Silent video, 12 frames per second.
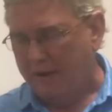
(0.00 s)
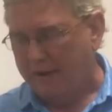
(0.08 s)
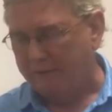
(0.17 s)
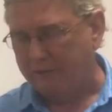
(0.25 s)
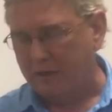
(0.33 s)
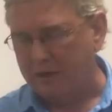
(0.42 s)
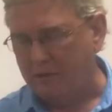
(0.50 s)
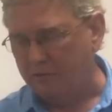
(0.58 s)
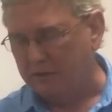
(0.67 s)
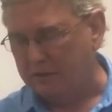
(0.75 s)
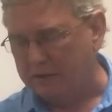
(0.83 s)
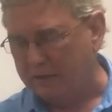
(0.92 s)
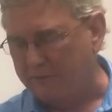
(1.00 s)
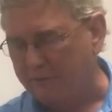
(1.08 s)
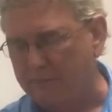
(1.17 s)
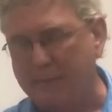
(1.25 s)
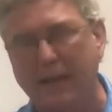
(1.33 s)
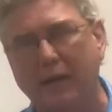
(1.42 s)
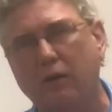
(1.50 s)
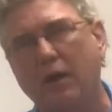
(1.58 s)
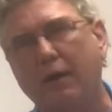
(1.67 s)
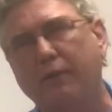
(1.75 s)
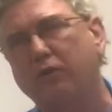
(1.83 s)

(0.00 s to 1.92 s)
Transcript: If they used a different background,